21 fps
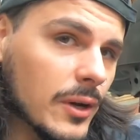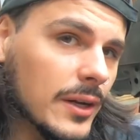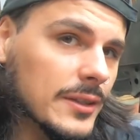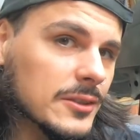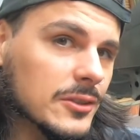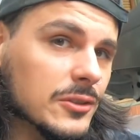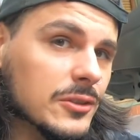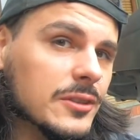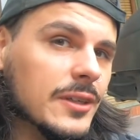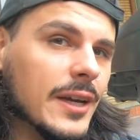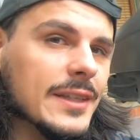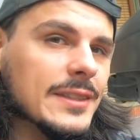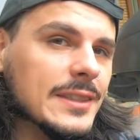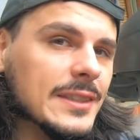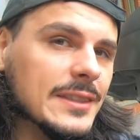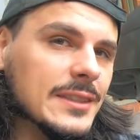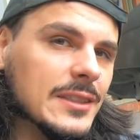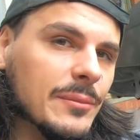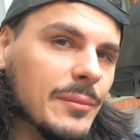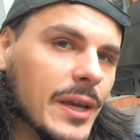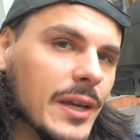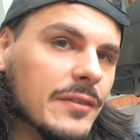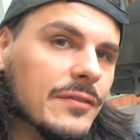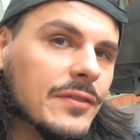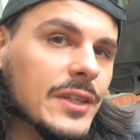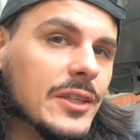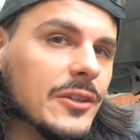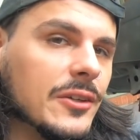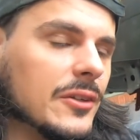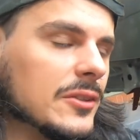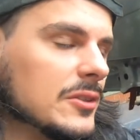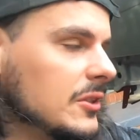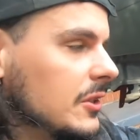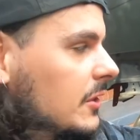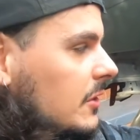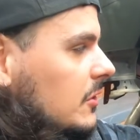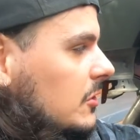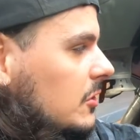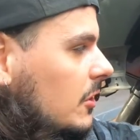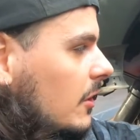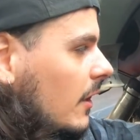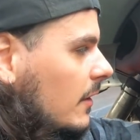is why it's a good idea to make videos, so you
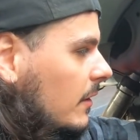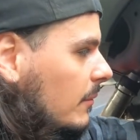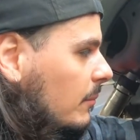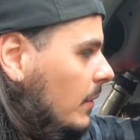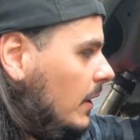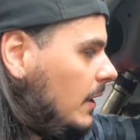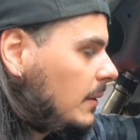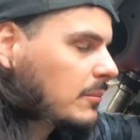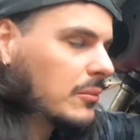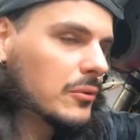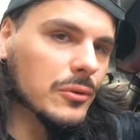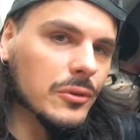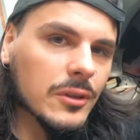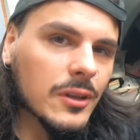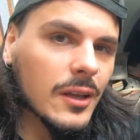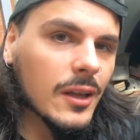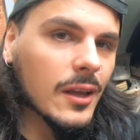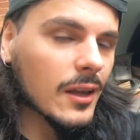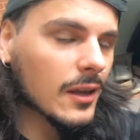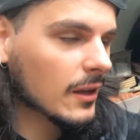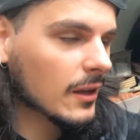can show other people